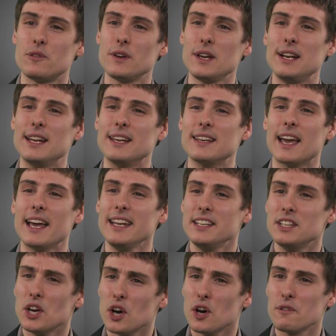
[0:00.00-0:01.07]
feeling? Any
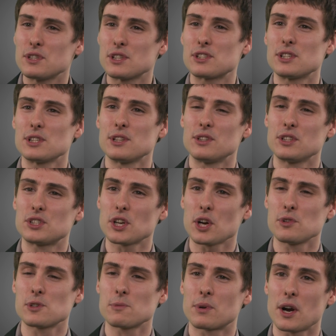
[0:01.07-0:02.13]
nerves as the
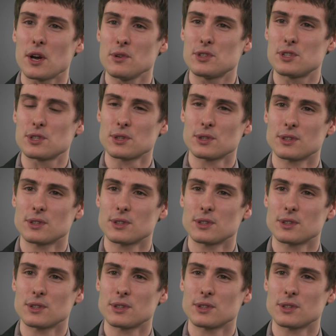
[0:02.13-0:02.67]
shows approach?